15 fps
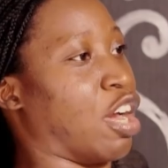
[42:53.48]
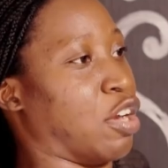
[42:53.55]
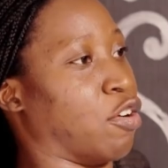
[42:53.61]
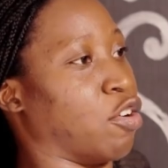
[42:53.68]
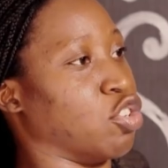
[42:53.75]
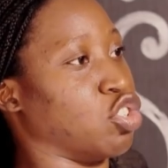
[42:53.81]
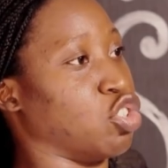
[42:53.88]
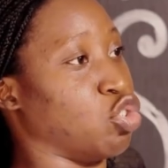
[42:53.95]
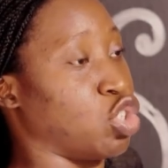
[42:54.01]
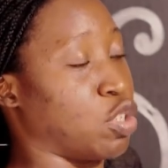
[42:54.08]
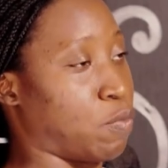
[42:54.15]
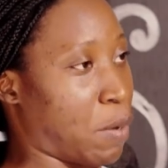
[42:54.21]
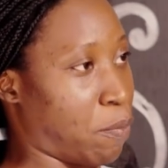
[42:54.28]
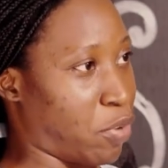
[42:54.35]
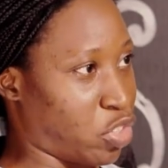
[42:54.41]
kind of continues to
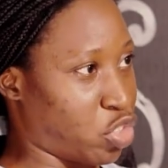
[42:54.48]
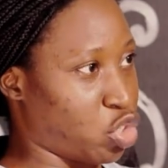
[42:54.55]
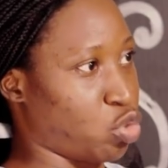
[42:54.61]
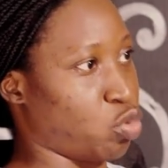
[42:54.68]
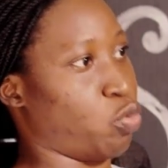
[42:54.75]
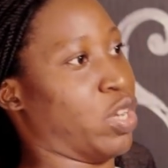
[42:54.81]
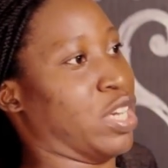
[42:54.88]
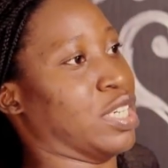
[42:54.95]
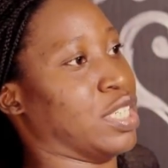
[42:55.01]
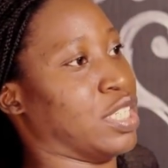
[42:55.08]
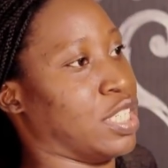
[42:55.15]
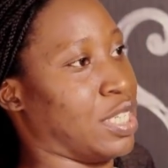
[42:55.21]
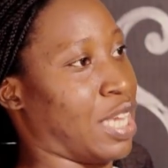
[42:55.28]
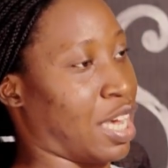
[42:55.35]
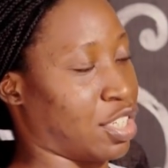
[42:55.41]

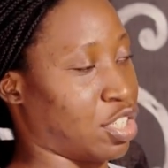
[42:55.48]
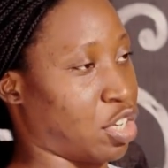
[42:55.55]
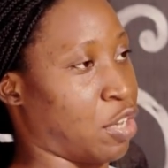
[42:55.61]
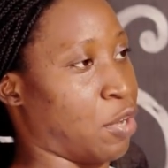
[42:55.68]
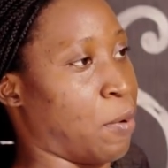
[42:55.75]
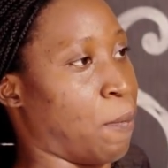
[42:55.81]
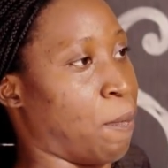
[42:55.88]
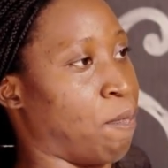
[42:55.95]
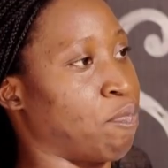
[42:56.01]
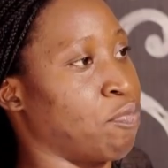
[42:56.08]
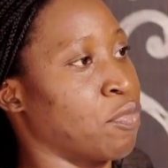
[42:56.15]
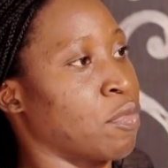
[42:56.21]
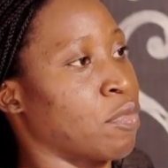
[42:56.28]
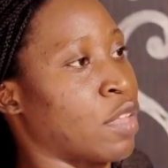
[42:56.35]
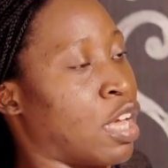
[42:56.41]
perpetuate that,
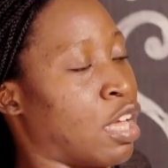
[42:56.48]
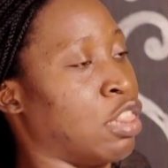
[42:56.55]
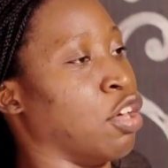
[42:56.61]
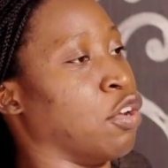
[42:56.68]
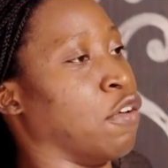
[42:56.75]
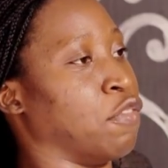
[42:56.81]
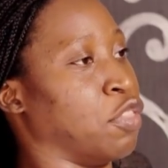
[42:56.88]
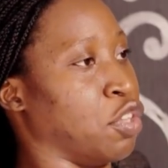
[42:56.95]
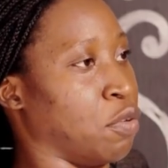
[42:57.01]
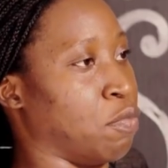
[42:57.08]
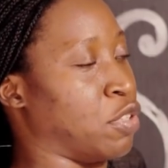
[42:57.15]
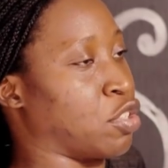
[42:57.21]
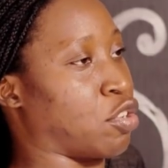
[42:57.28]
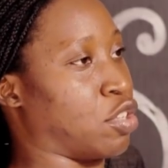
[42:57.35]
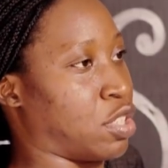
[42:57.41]
a lot of the
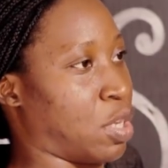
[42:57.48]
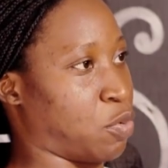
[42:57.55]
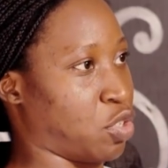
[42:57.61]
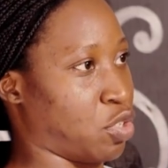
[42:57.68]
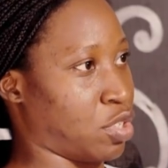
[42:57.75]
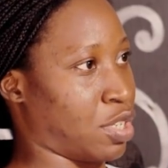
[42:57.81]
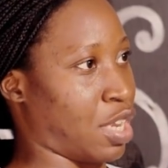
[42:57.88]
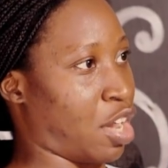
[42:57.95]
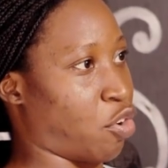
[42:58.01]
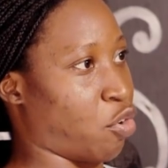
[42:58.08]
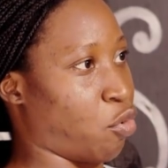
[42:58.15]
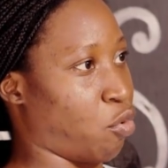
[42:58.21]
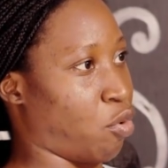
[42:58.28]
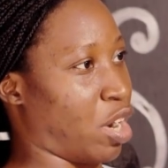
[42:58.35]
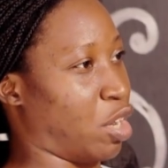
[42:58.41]
misconceptions that
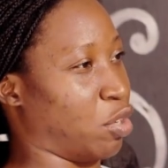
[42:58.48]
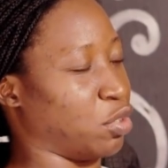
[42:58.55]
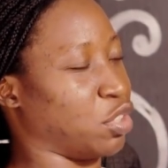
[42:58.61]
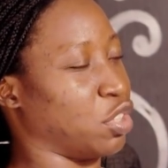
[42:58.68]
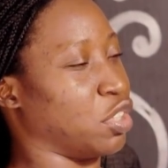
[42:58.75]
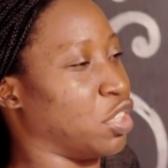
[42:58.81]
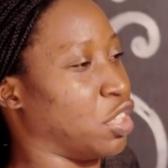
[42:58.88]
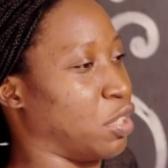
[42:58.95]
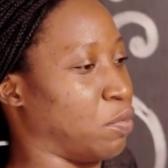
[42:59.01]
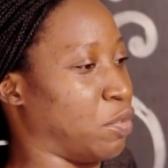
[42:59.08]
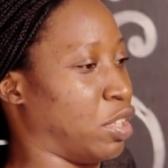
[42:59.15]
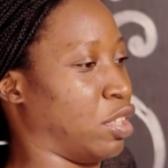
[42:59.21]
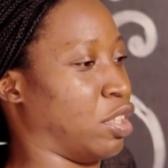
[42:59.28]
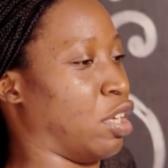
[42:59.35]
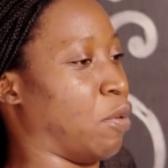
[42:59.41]
go around. I
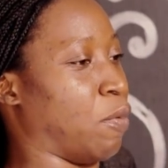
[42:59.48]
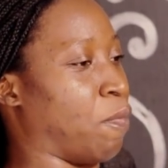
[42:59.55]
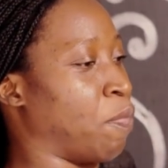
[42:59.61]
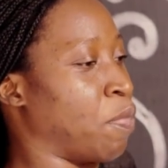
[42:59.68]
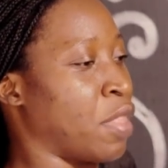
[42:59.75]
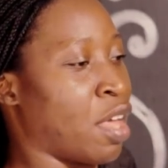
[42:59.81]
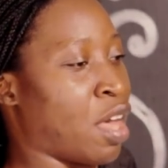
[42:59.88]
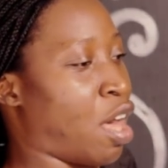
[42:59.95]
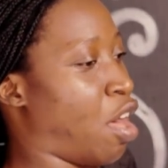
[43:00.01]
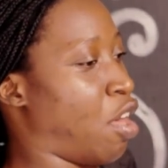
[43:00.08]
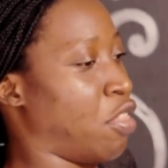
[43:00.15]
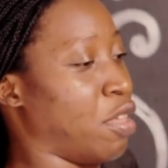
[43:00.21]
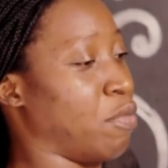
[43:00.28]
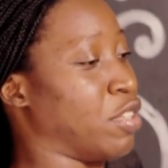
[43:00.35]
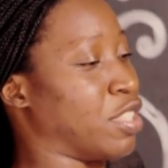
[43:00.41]
mean, another